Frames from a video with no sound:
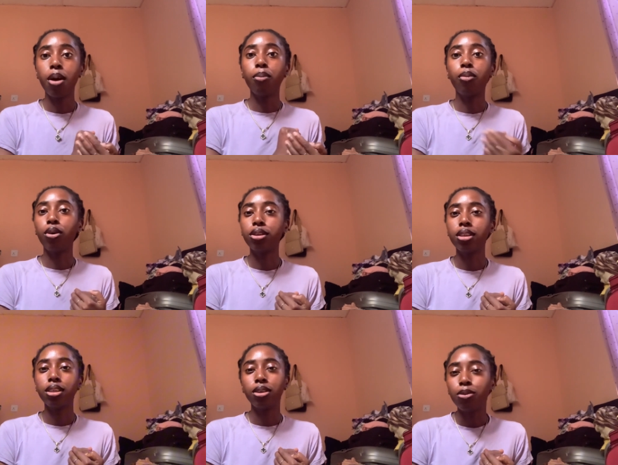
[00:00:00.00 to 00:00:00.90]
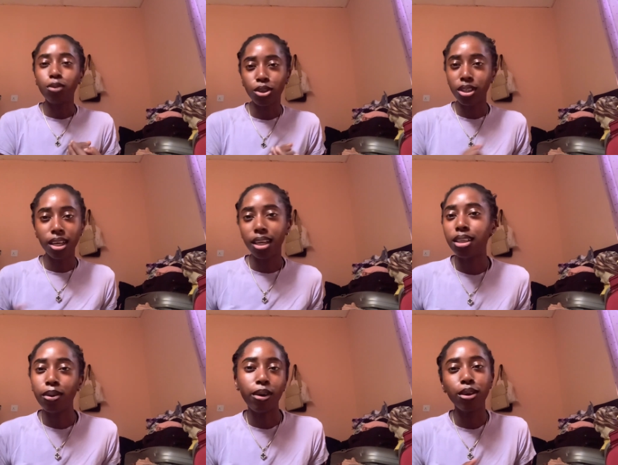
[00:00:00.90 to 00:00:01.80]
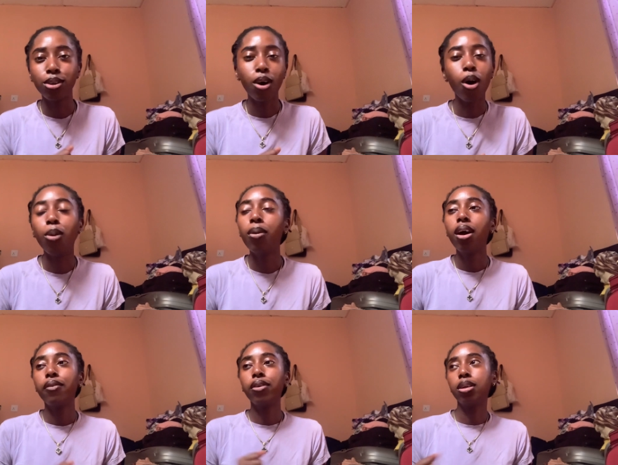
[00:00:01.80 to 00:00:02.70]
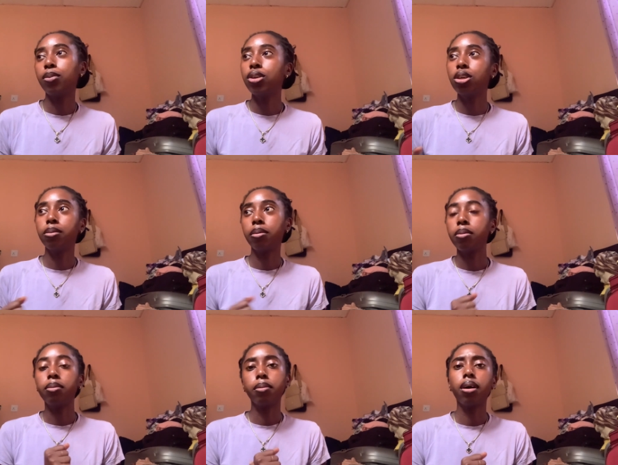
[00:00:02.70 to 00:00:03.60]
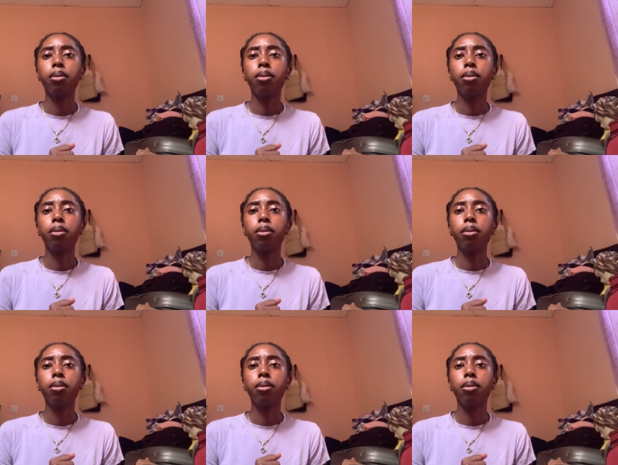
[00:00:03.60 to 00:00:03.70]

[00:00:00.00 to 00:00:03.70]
but we just heard they were going to come for demolition, blah, blah, blah, blah.